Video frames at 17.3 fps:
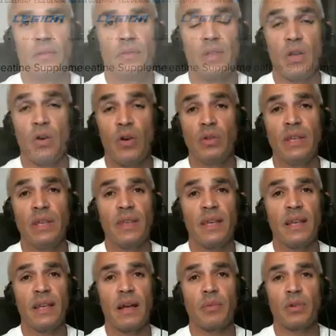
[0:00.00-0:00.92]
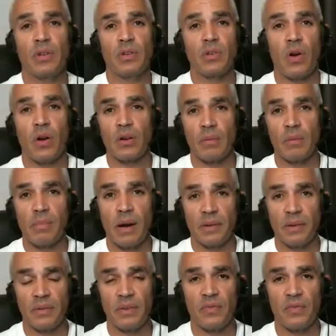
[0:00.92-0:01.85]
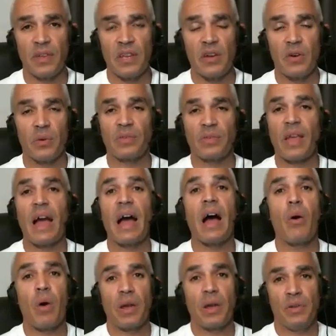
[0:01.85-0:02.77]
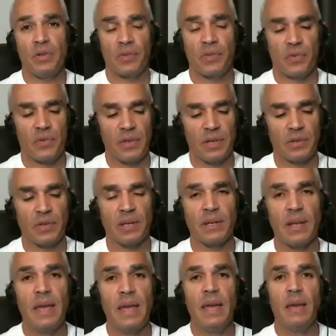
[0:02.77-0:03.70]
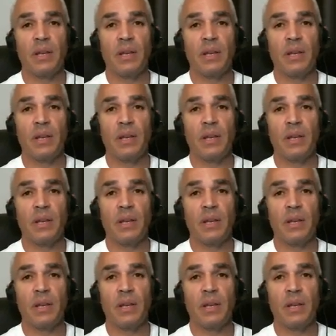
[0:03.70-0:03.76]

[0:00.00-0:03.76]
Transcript: The only thing I'm going to talk about in this video is how I use creatine,